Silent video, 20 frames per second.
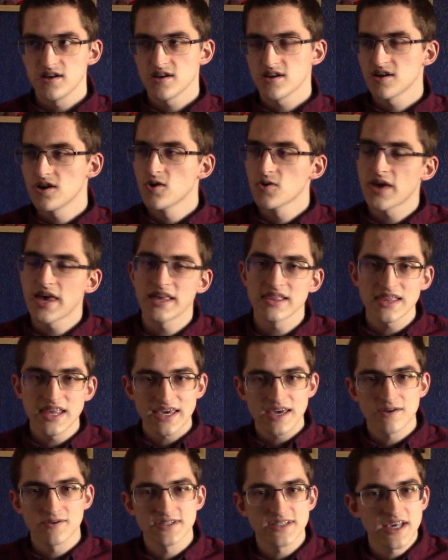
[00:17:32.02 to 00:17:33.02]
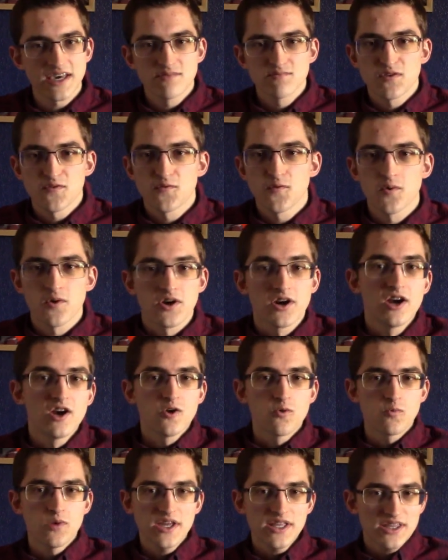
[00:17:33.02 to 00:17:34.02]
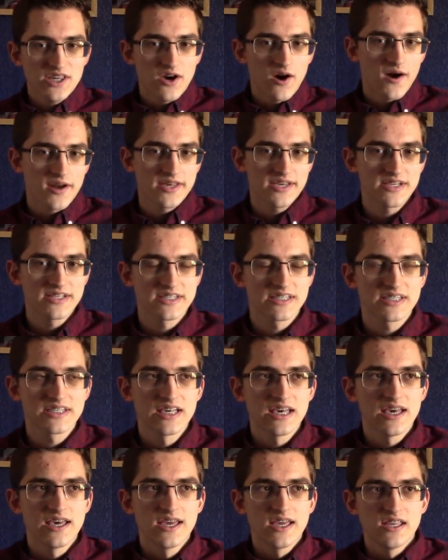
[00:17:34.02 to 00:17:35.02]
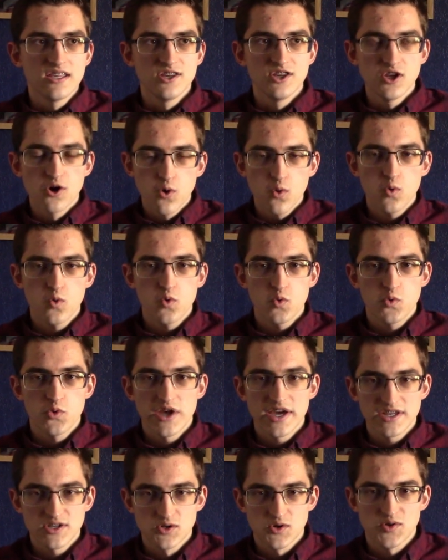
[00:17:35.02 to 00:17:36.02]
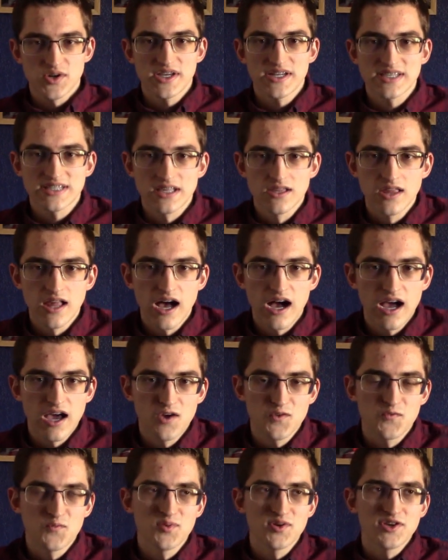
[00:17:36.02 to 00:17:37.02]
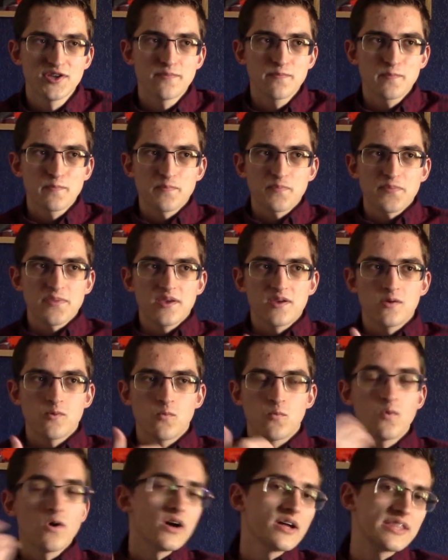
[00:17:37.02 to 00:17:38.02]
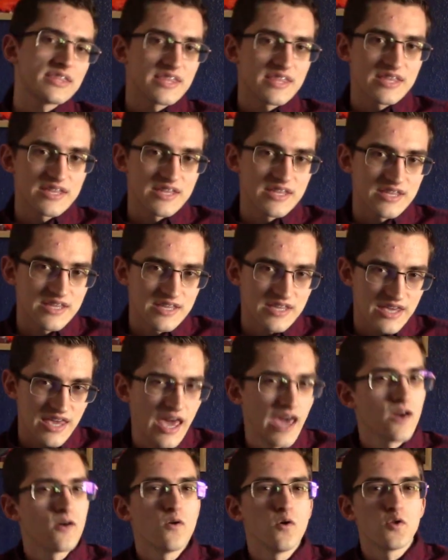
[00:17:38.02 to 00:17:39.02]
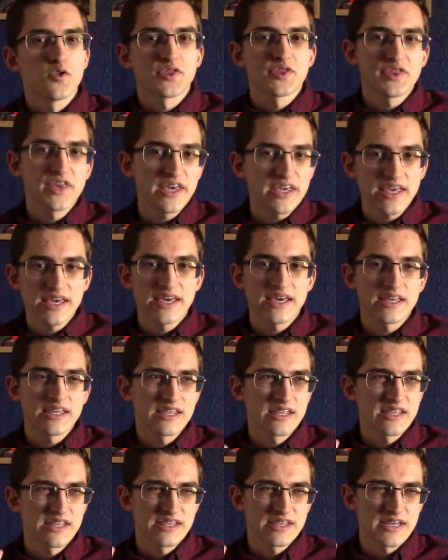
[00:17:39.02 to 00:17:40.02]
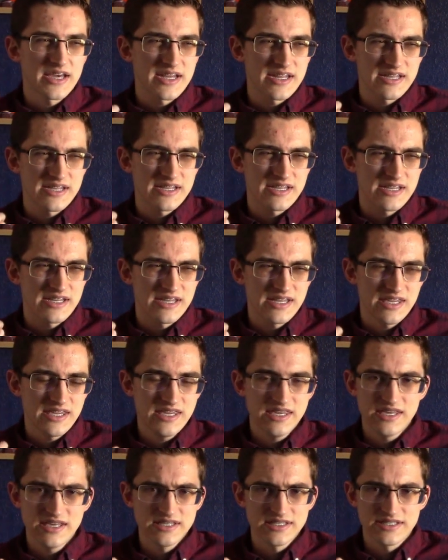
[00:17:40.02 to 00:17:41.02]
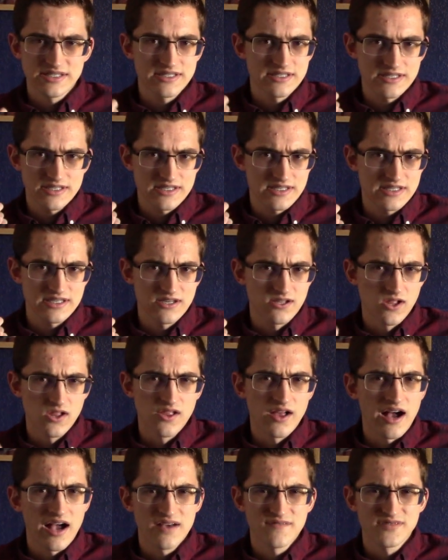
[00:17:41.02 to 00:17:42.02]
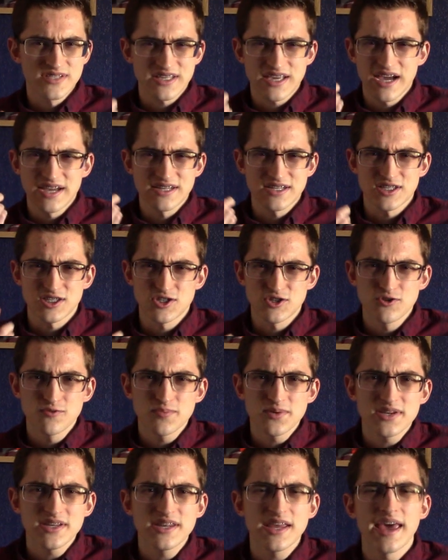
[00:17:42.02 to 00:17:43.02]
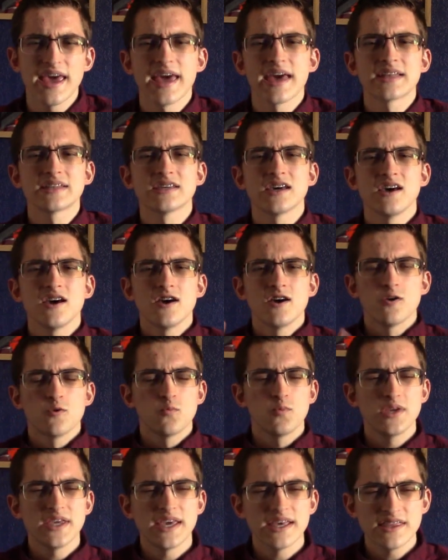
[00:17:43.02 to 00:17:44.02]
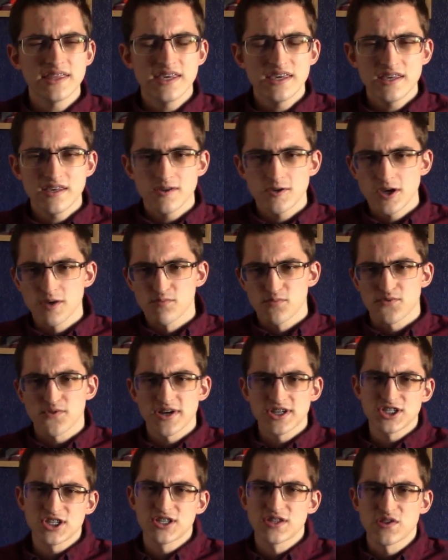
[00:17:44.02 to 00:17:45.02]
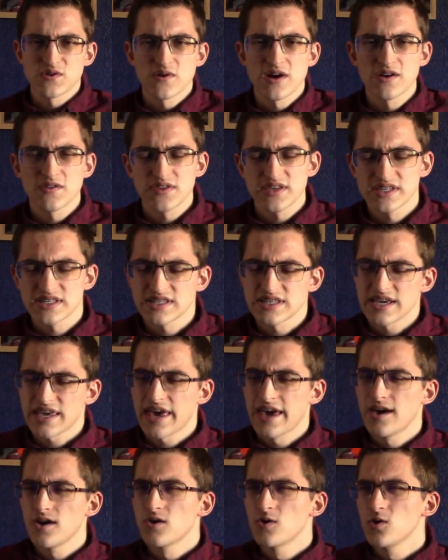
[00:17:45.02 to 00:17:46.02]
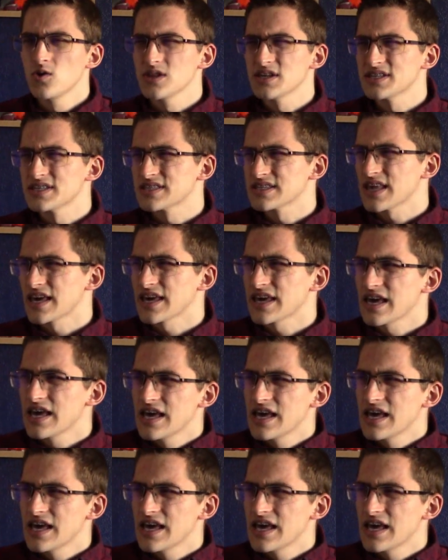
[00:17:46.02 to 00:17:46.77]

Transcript: Okay, like I was saying before, we, the audience, know that Dorian is alive, but one, Chaol thinking that he's still alive is kind of stupid, and we get the impression throughout this that Chaol is, like,